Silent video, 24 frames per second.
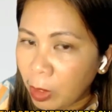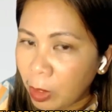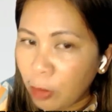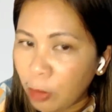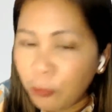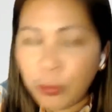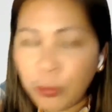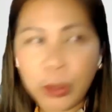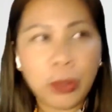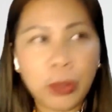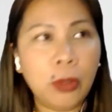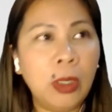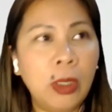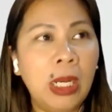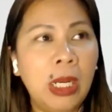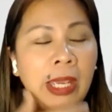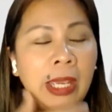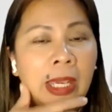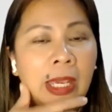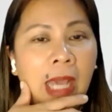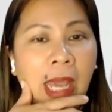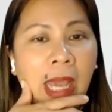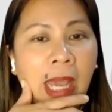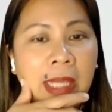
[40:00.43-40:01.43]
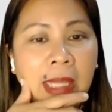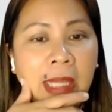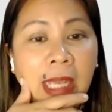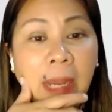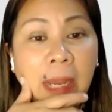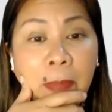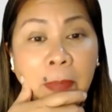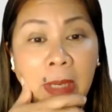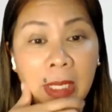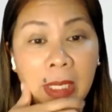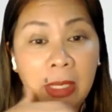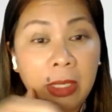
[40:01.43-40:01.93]
for like, I think
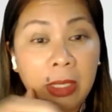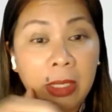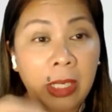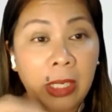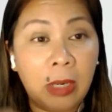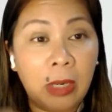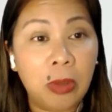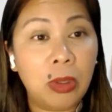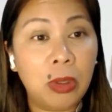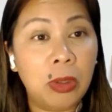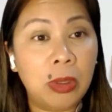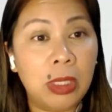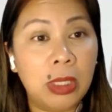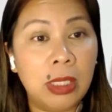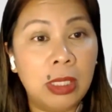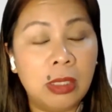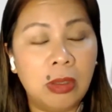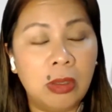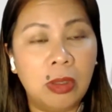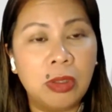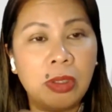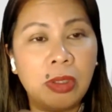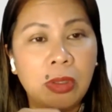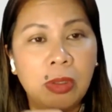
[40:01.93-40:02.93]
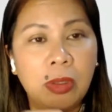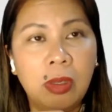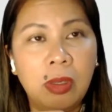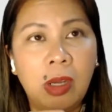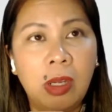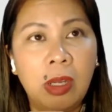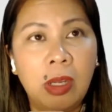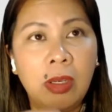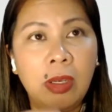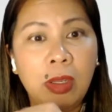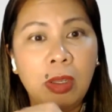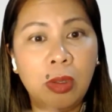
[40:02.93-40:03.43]
I'm gonna download this also
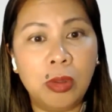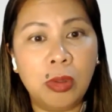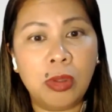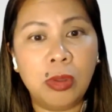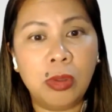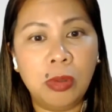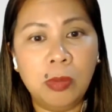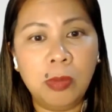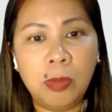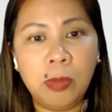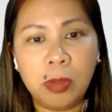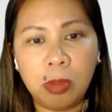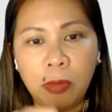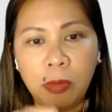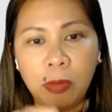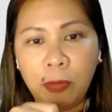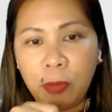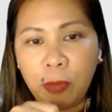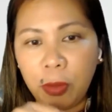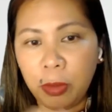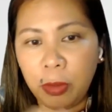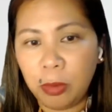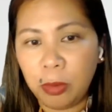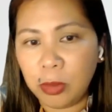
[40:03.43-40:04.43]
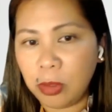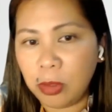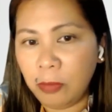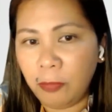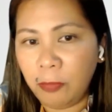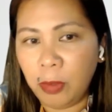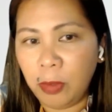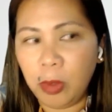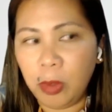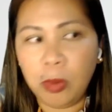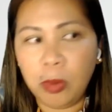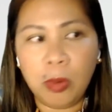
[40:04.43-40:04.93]
on YouTube. So for those of
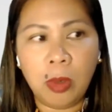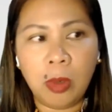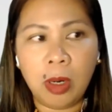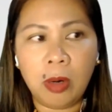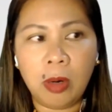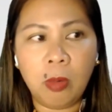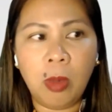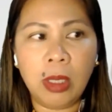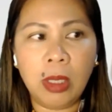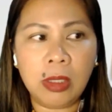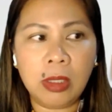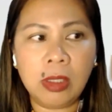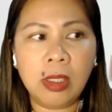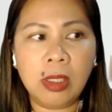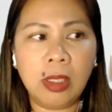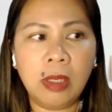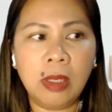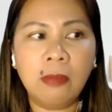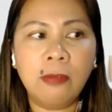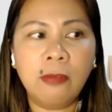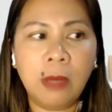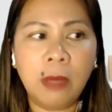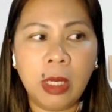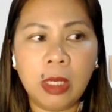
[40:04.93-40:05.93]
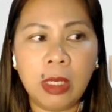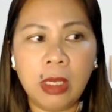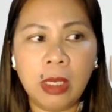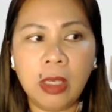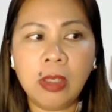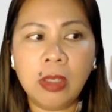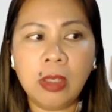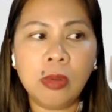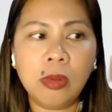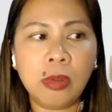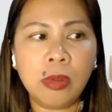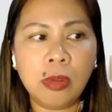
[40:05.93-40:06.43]
you who are watching via
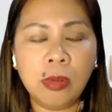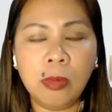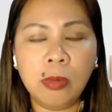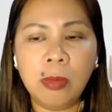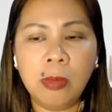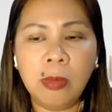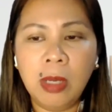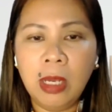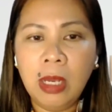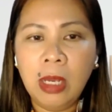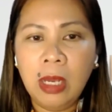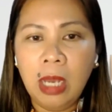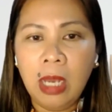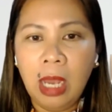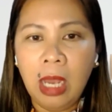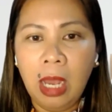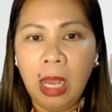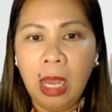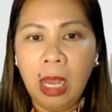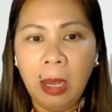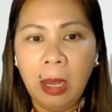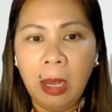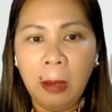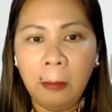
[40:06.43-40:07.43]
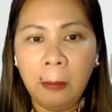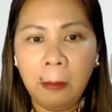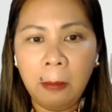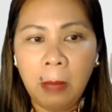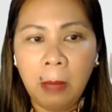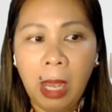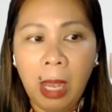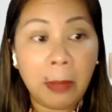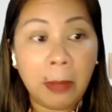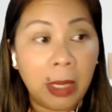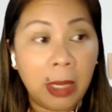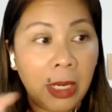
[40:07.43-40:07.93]
YouTube, I'm
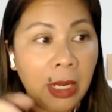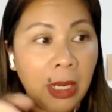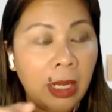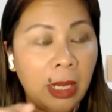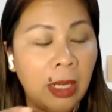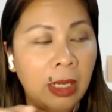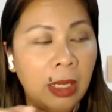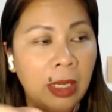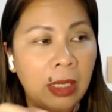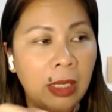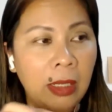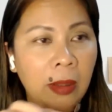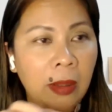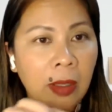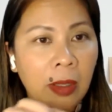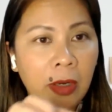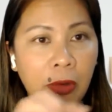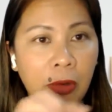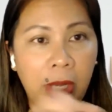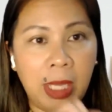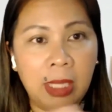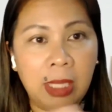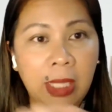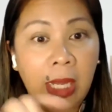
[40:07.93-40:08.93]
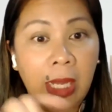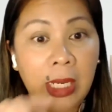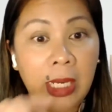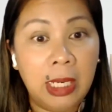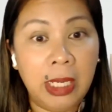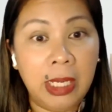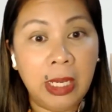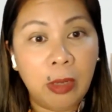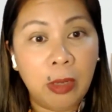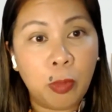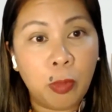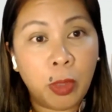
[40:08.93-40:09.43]
gonna create a
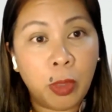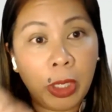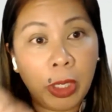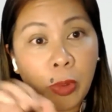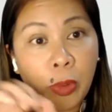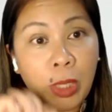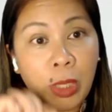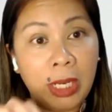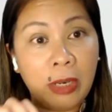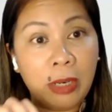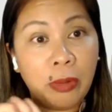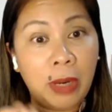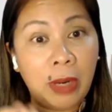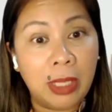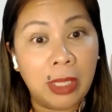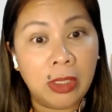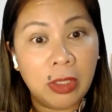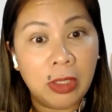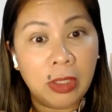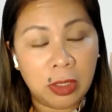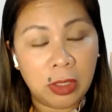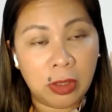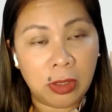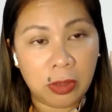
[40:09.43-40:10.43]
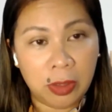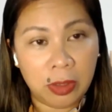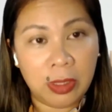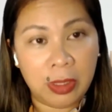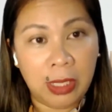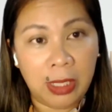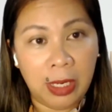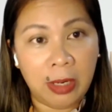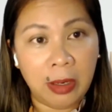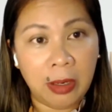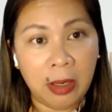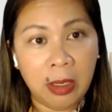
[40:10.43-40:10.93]
link where you can register
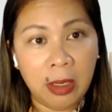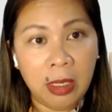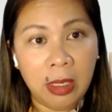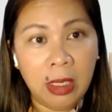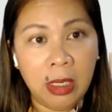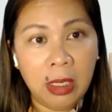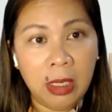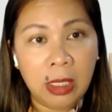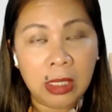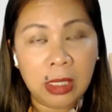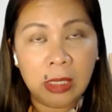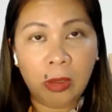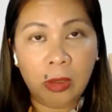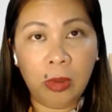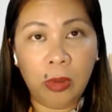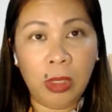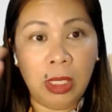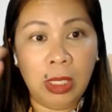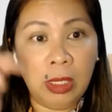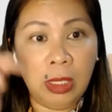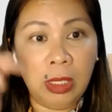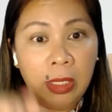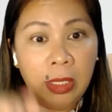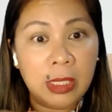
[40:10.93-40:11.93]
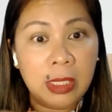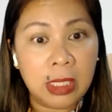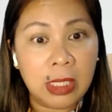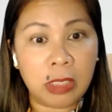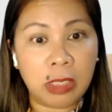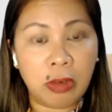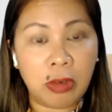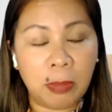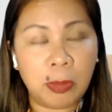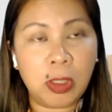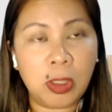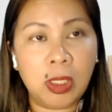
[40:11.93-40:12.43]
there. So in the
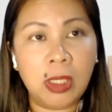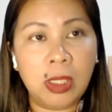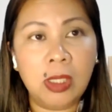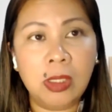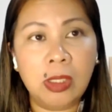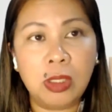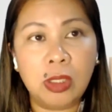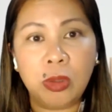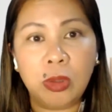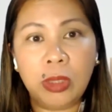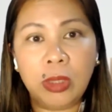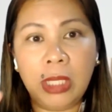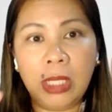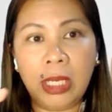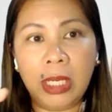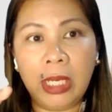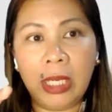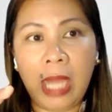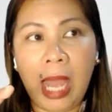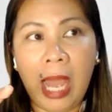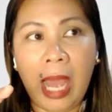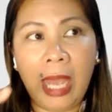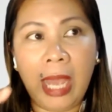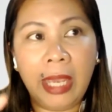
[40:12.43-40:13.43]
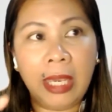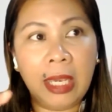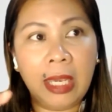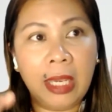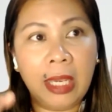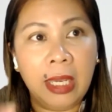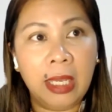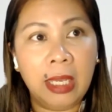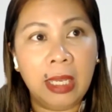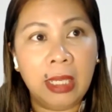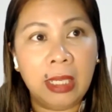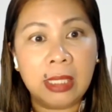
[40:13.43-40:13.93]
description, so that I
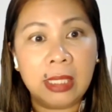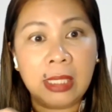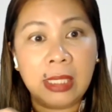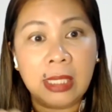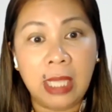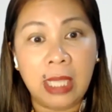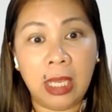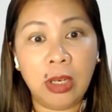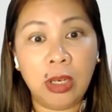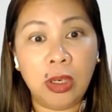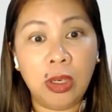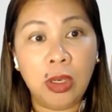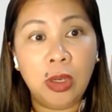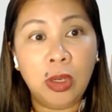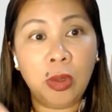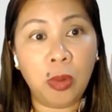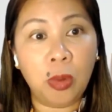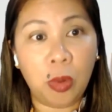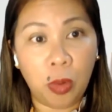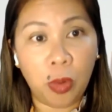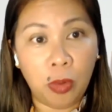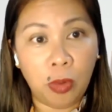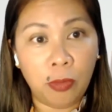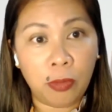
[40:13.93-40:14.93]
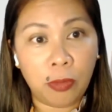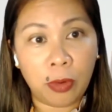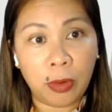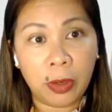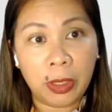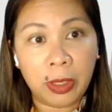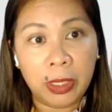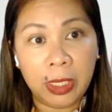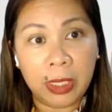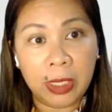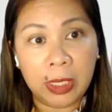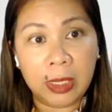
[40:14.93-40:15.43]
can send you
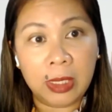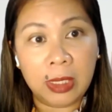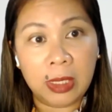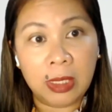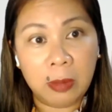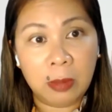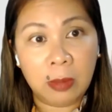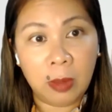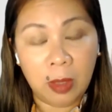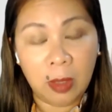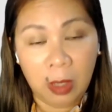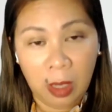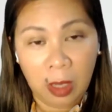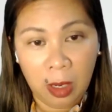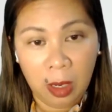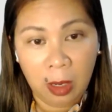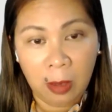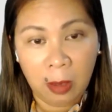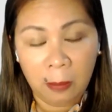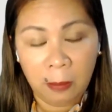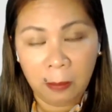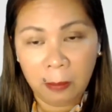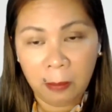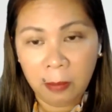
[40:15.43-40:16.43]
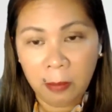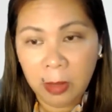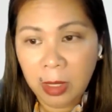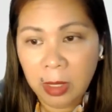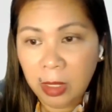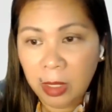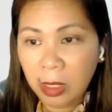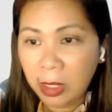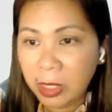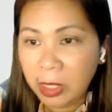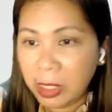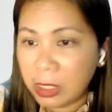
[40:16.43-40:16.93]
over this
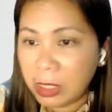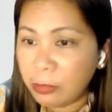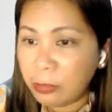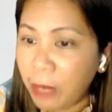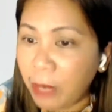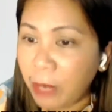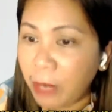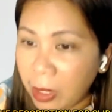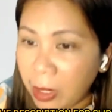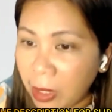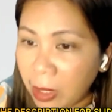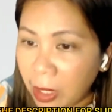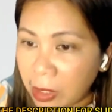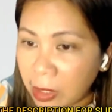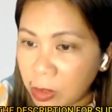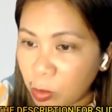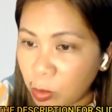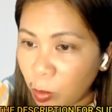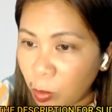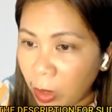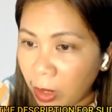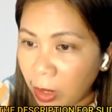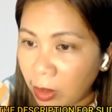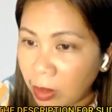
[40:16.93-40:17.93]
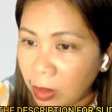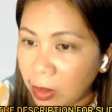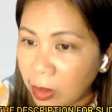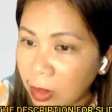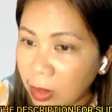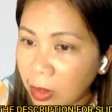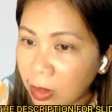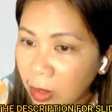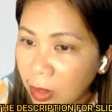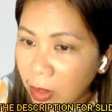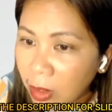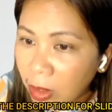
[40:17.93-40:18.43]
file as well.
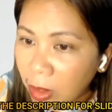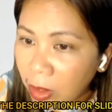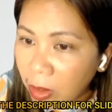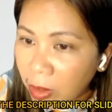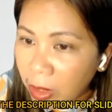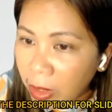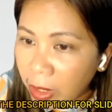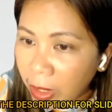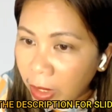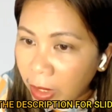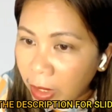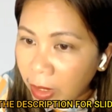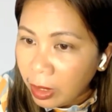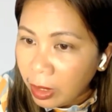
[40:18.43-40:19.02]
Okay.